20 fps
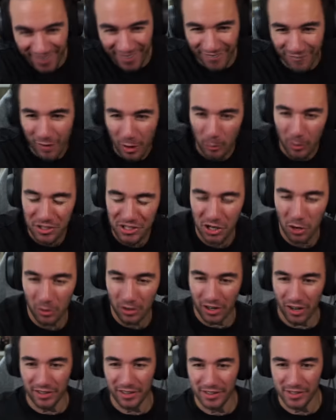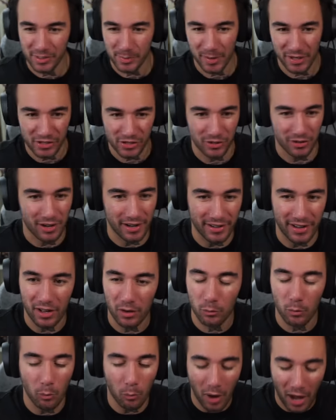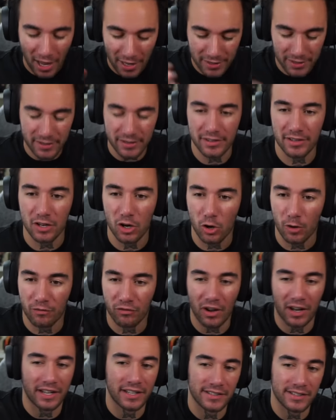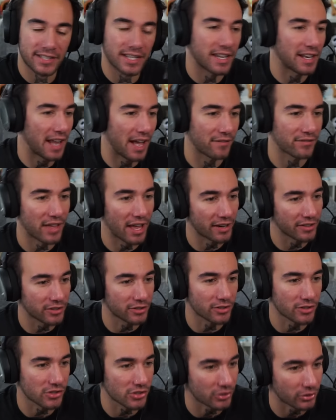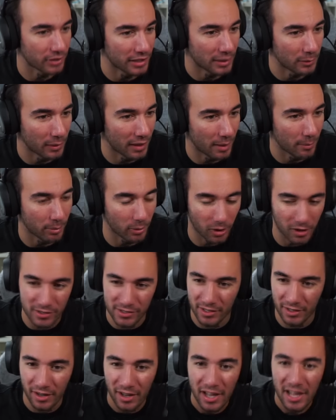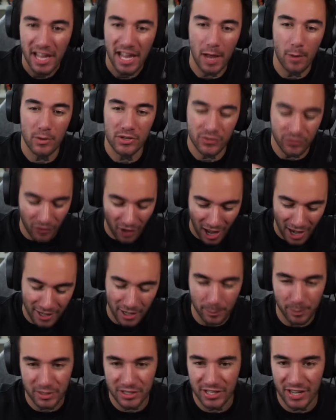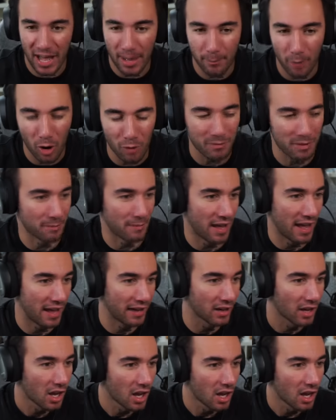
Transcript: Wait, what's going on in this picture right now? why did her fucking tit have to enter the screen when I pause it? It was fine up until that moment, man.